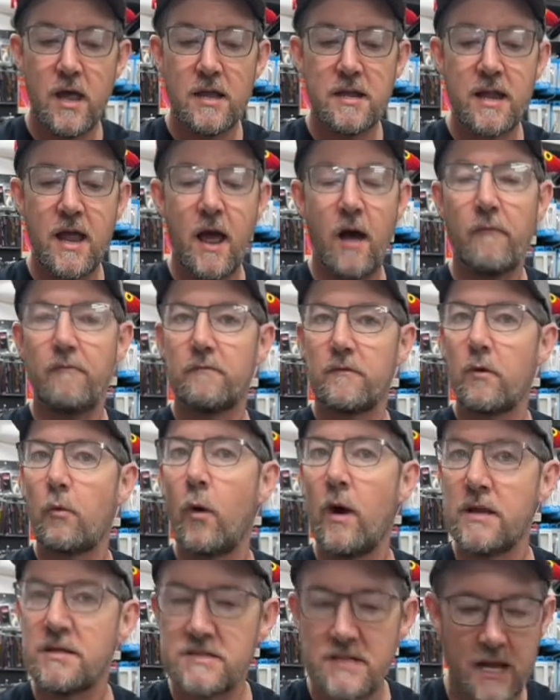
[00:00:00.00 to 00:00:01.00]
Now,
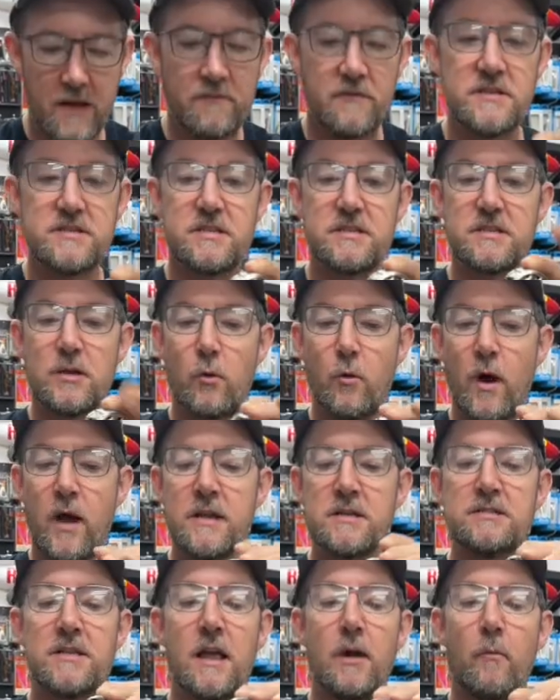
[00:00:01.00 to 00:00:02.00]
Queensland, this is a
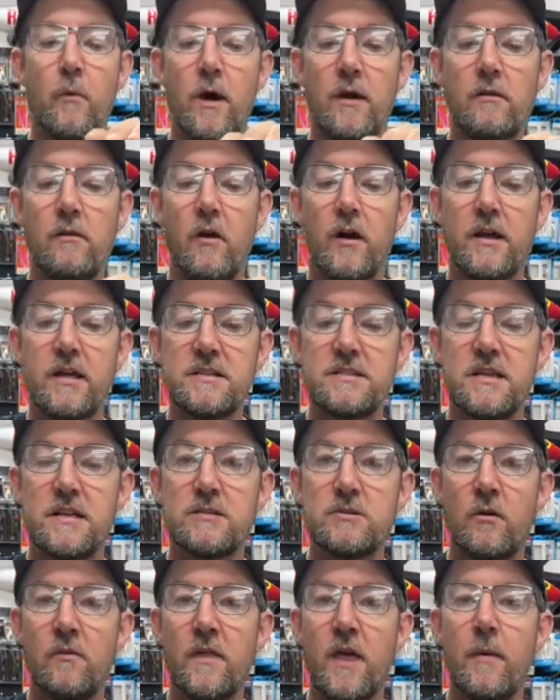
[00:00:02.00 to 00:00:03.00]
Queensland one, like it
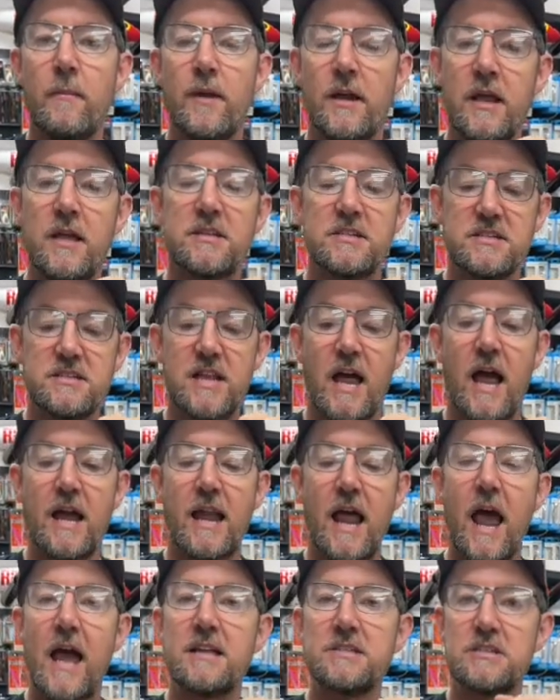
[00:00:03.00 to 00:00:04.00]
says on there, but each
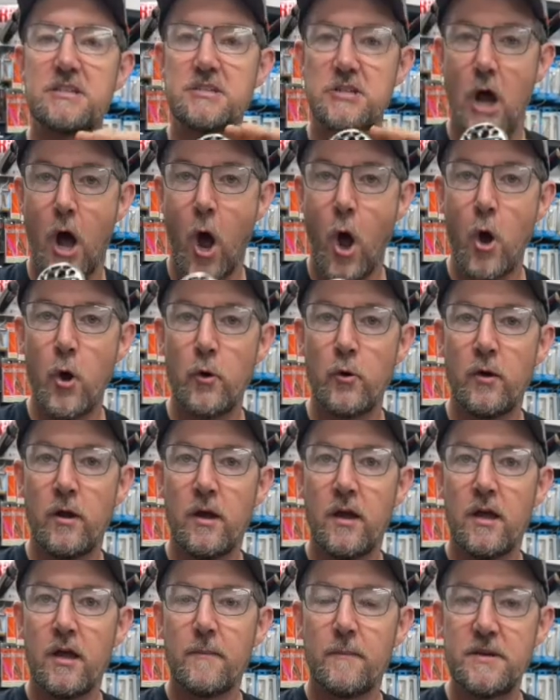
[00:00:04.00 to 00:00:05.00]
state has its own
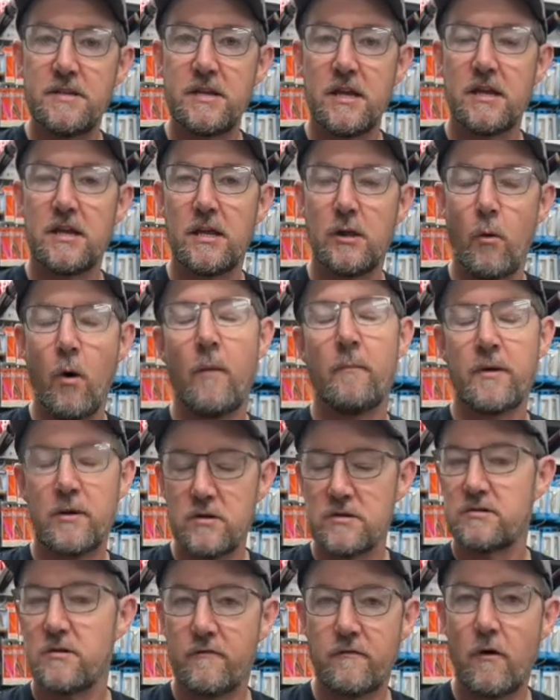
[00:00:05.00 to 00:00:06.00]
particular one
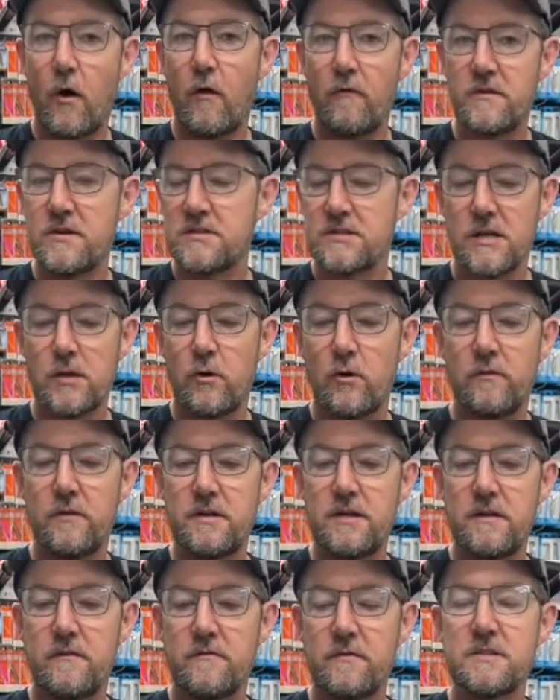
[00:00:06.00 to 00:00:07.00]
because of obviously all the
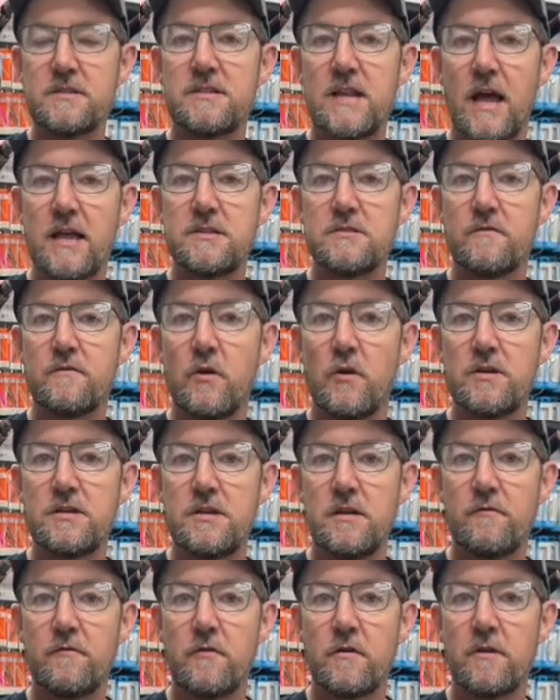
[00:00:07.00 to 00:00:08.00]
different states have got
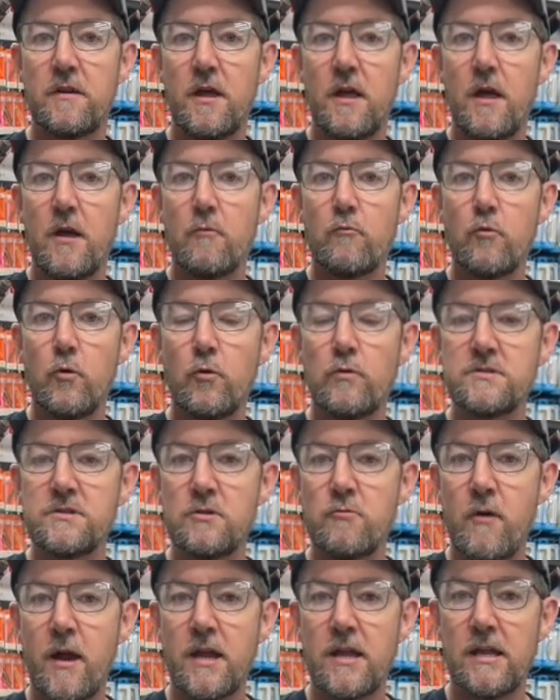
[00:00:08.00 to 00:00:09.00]
different rules
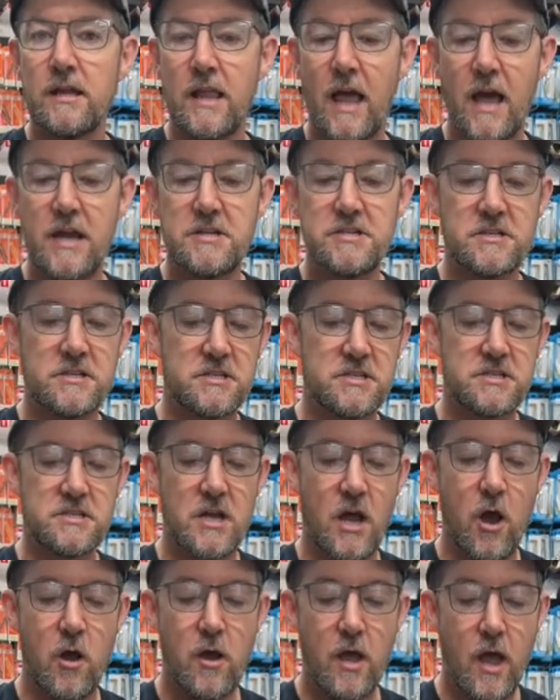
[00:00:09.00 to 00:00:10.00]
and regulations.
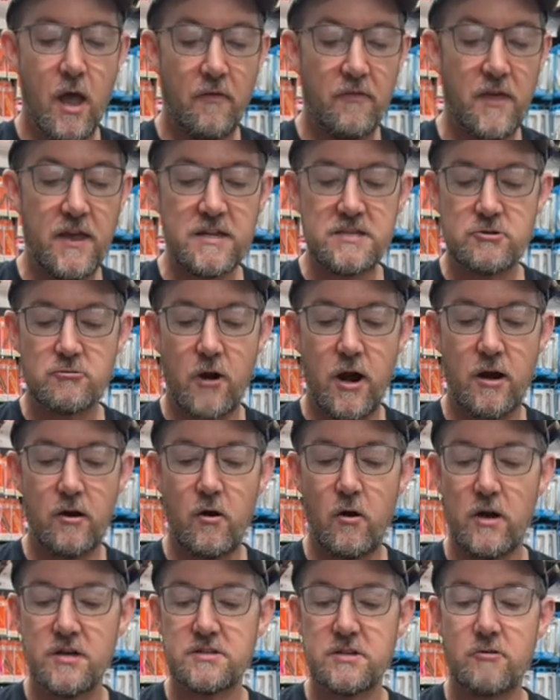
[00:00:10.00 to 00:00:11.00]
So these great
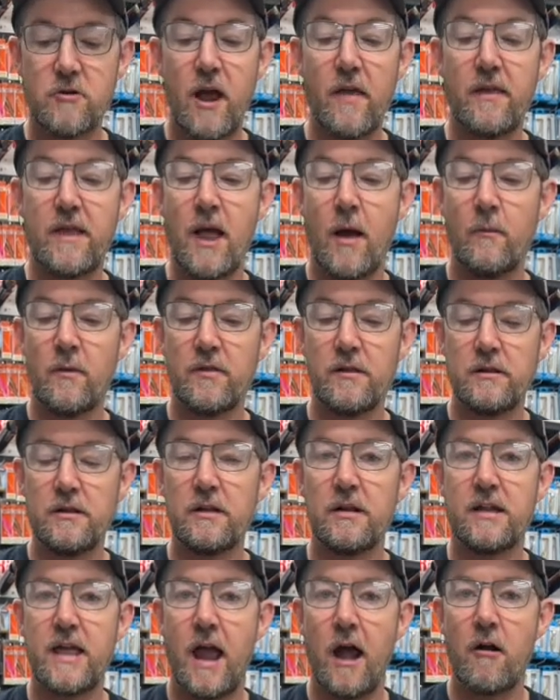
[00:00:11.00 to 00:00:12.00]
guys are great. They come with a
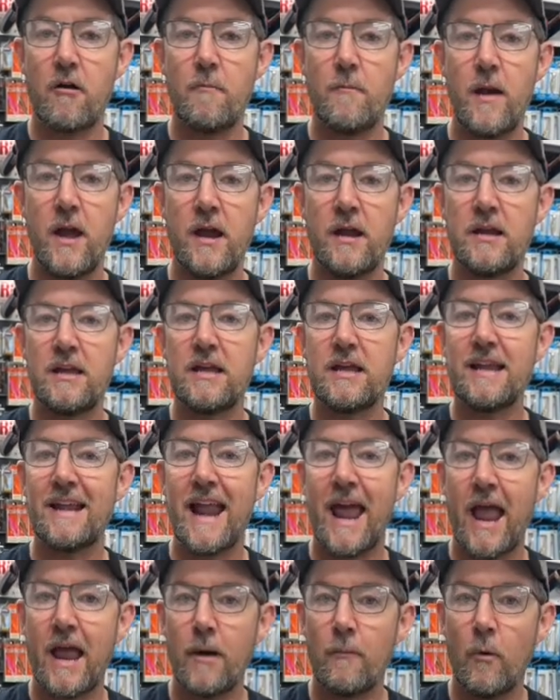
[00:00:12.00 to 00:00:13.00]
little carabiner. You can
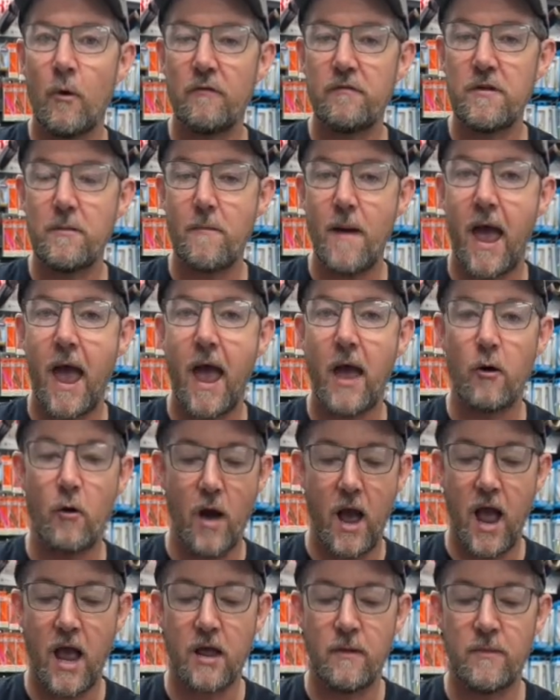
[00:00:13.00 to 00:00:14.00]
hang them off your bag
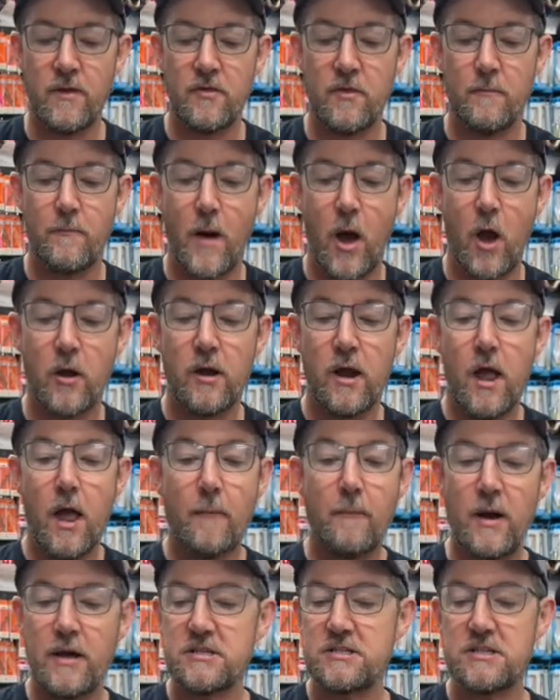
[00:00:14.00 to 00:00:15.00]
or hang them in the boat,
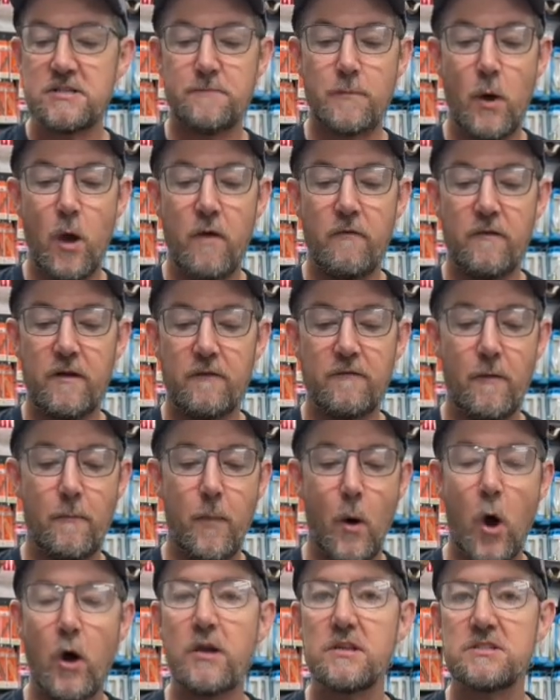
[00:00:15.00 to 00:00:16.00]
but just perfect for
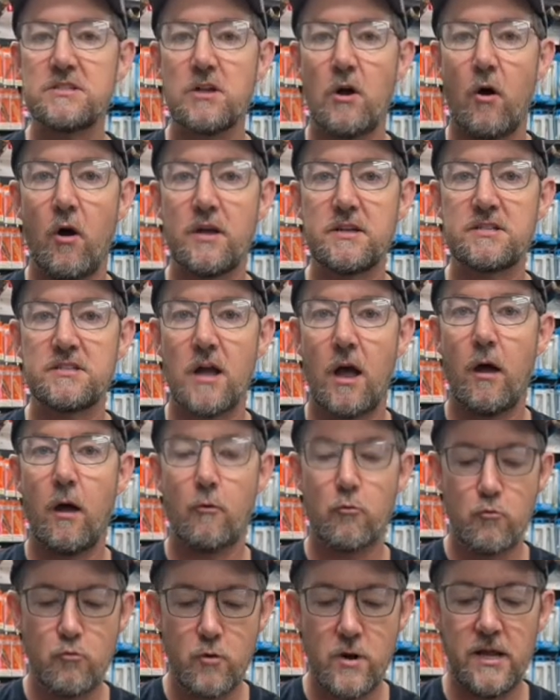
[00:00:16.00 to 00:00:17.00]
pocket size. So a
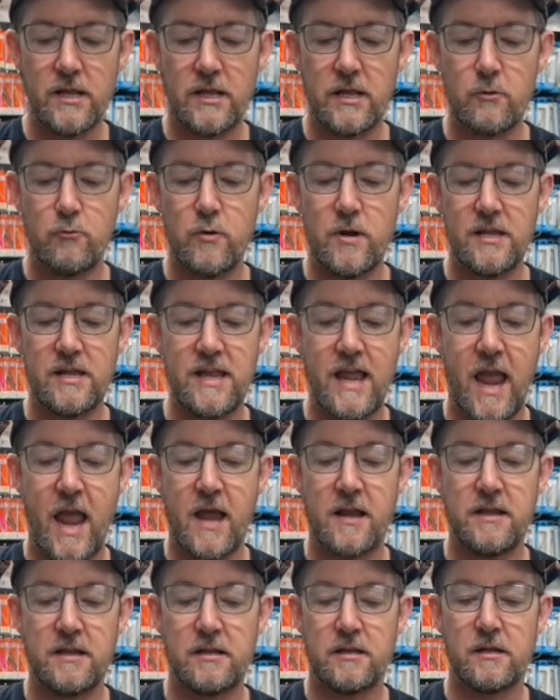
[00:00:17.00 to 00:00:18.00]
really, really
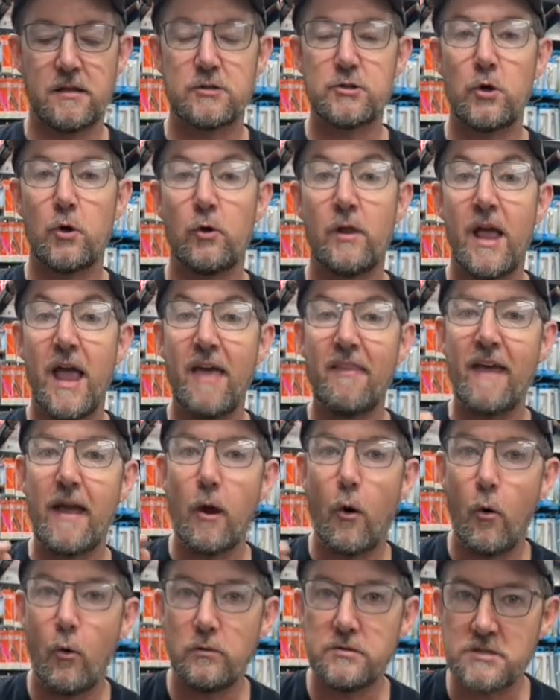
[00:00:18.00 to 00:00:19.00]
handy little tool.
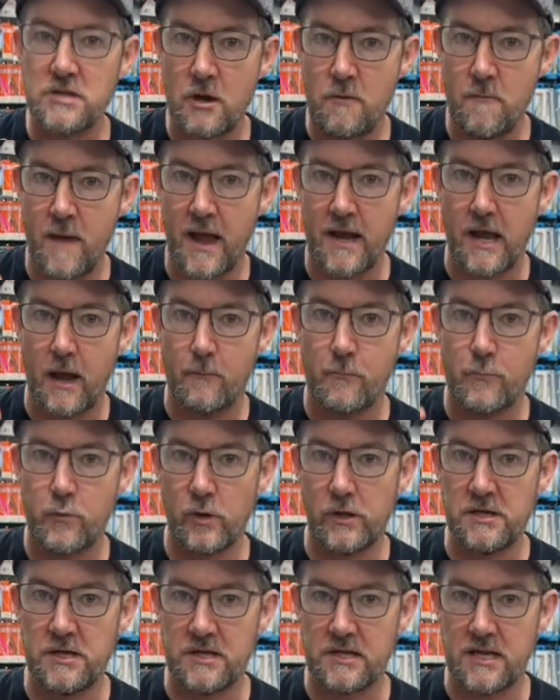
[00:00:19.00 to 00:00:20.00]
They also make a
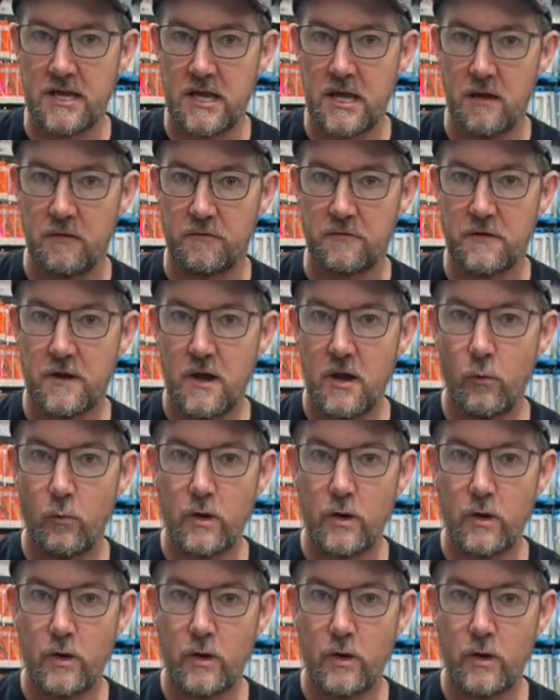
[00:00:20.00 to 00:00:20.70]
brilliant gift.